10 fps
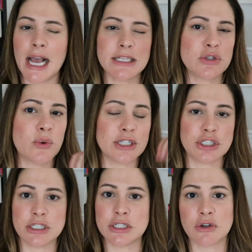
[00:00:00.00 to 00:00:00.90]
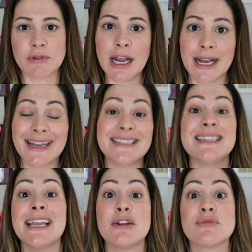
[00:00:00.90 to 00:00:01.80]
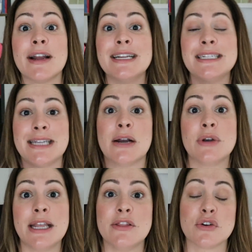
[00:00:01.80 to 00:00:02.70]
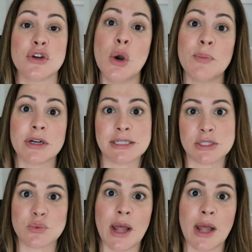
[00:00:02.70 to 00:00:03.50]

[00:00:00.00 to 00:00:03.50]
as questions arise, they can write it down in their notebooks as